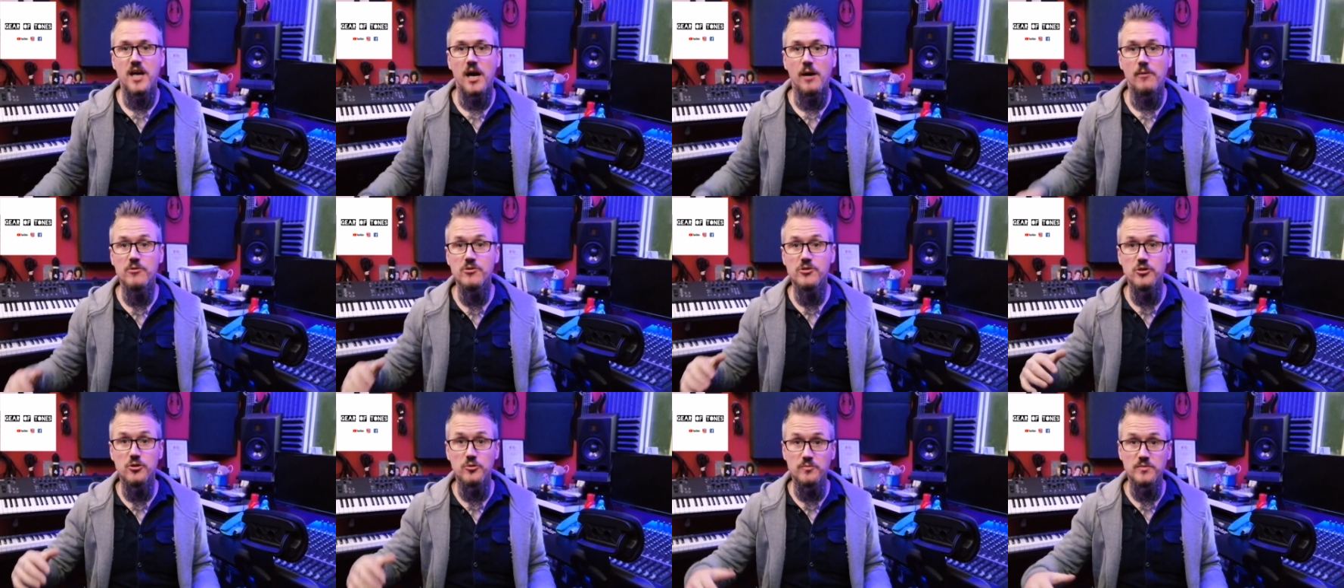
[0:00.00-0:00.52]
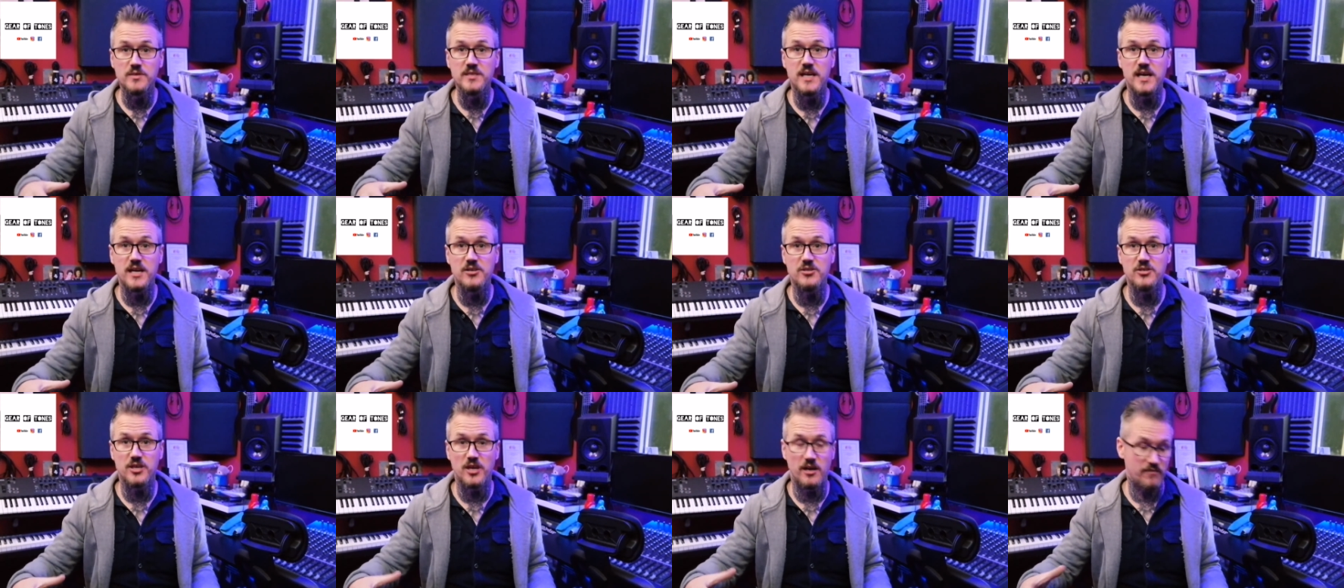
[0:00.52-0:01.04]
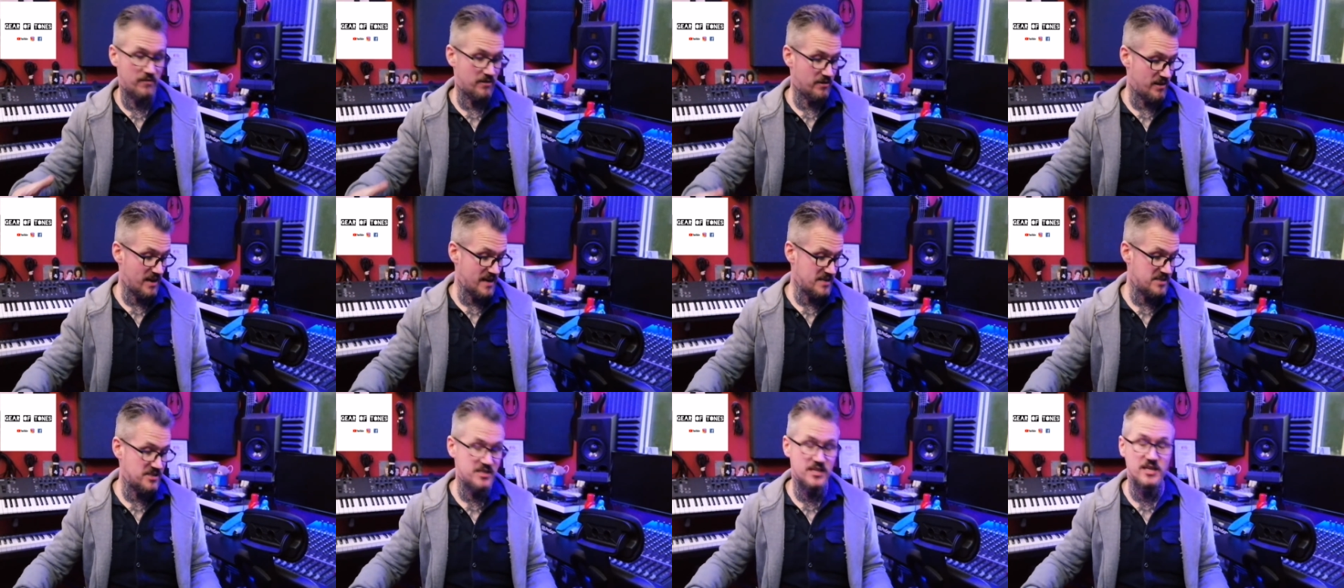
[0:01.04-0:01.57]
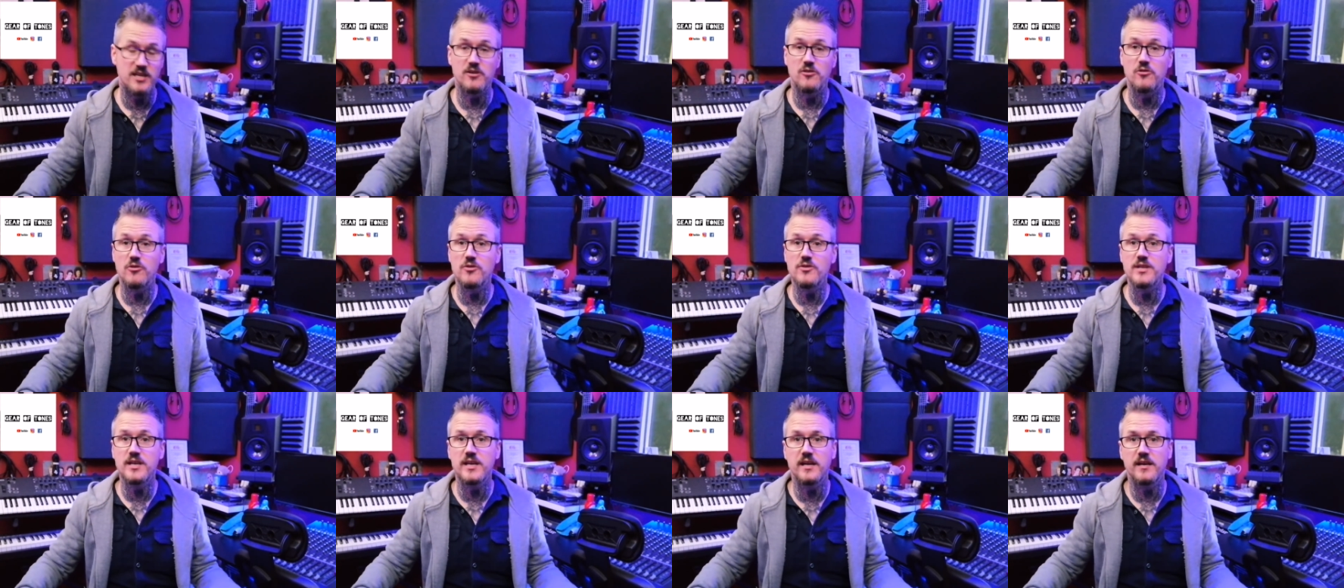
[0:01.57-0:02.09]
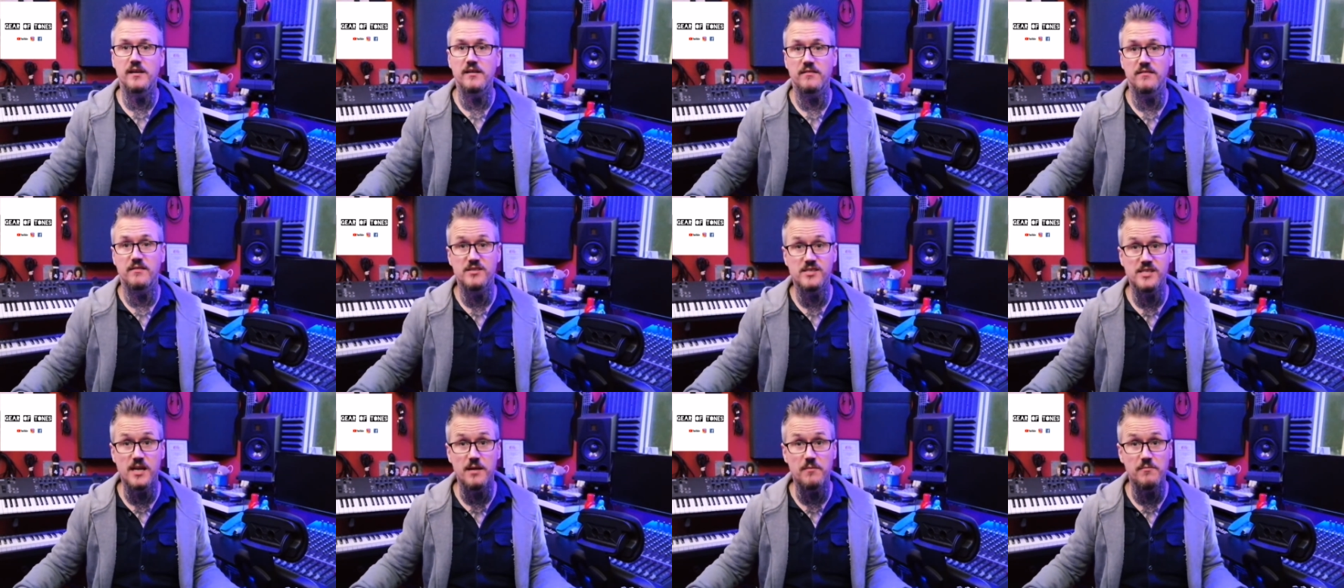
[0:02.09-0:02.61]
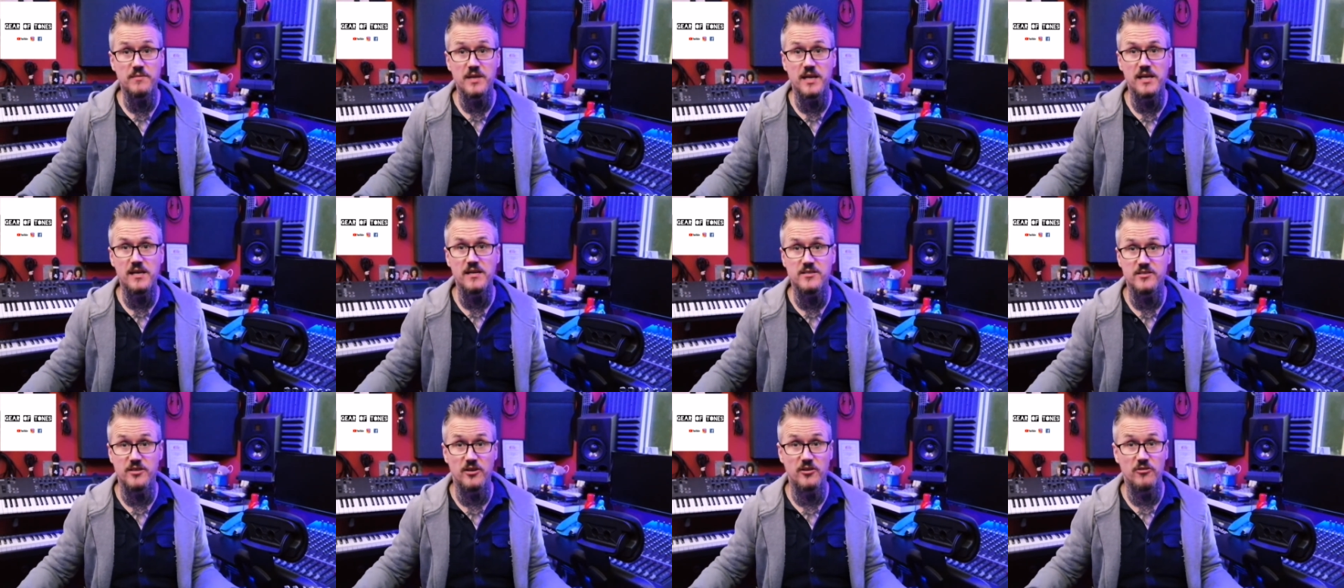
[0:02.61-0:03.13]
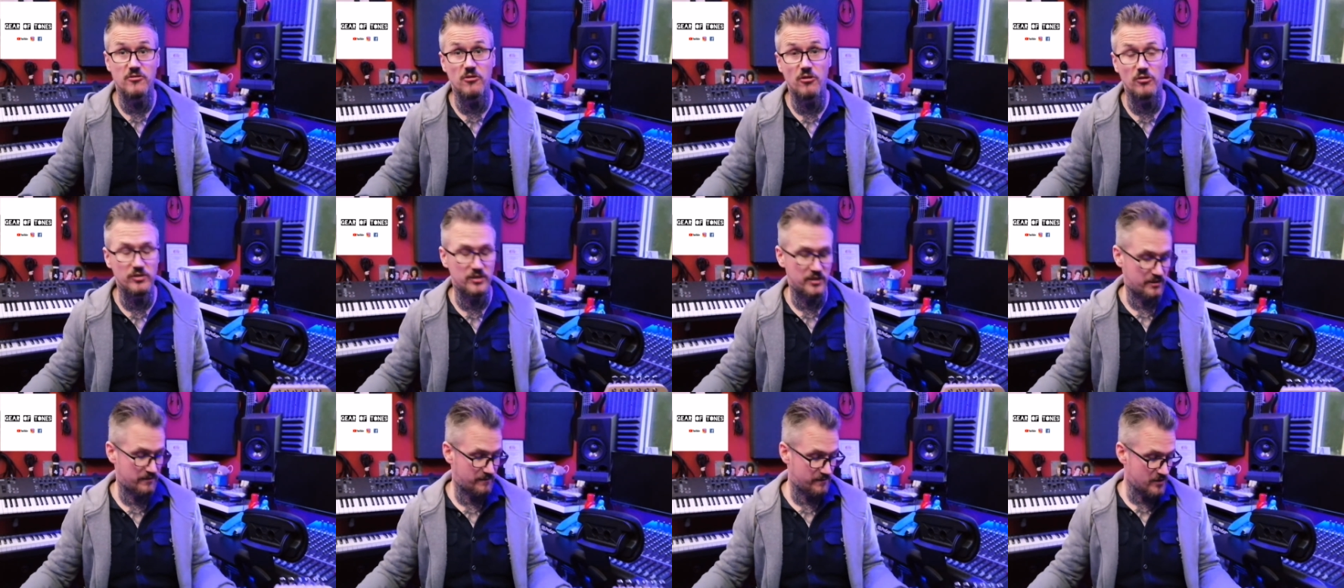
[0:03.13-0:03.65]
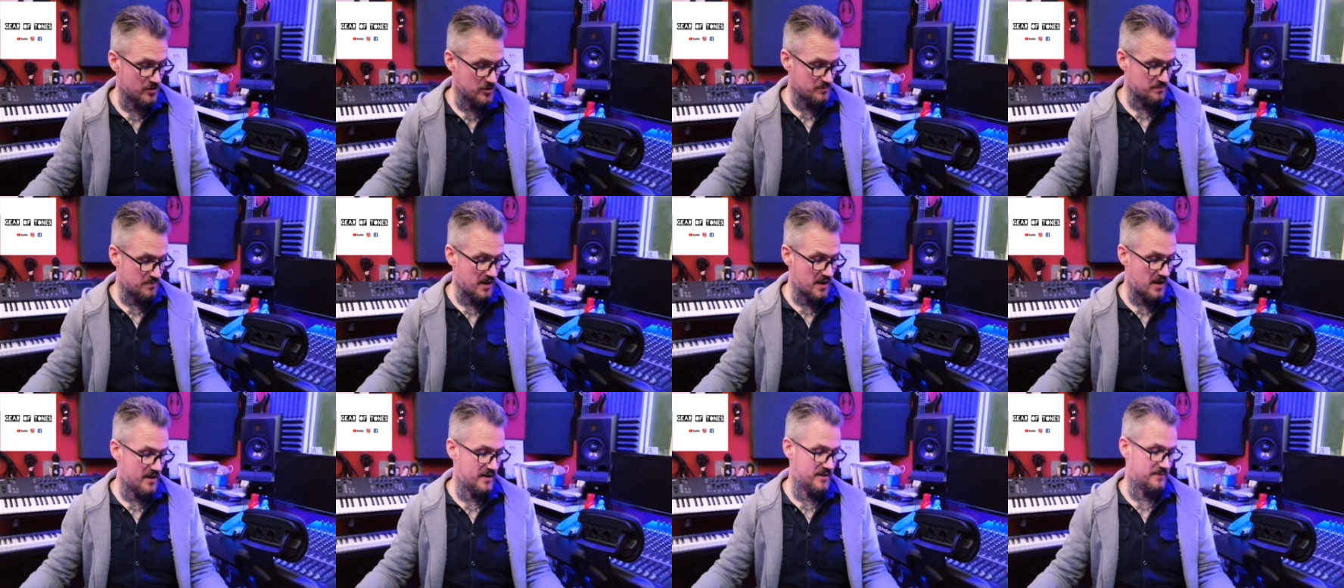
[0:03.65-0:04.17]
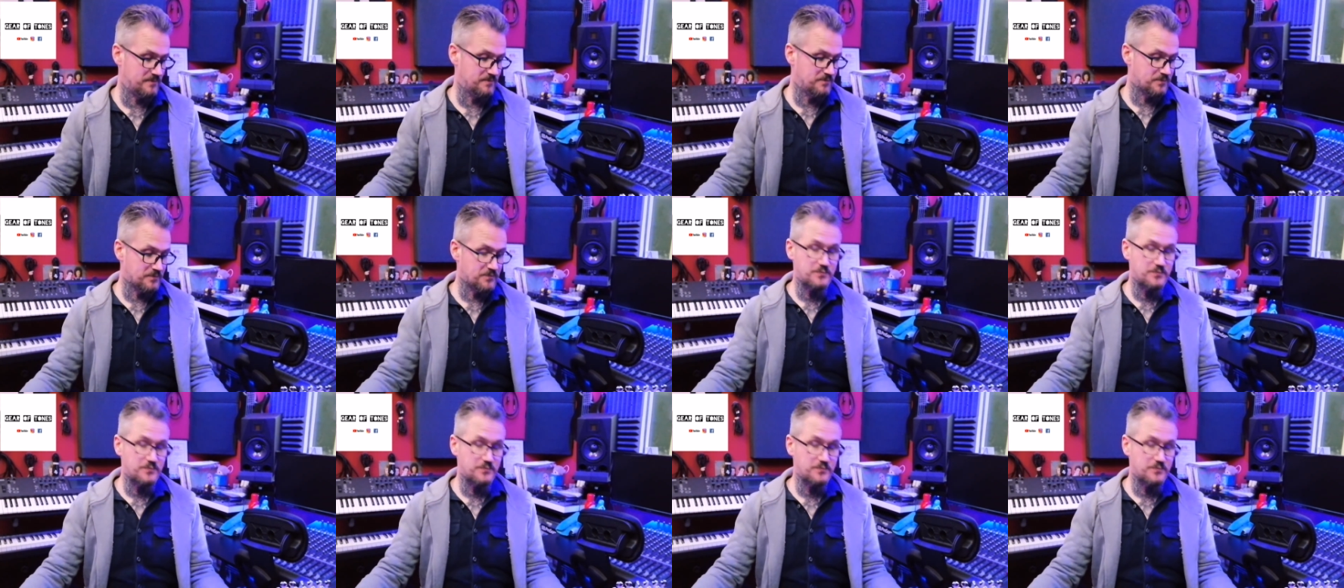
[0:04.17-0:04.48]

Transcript: I was hoping to actually have the rest of it on there the same night as I recorded the first part,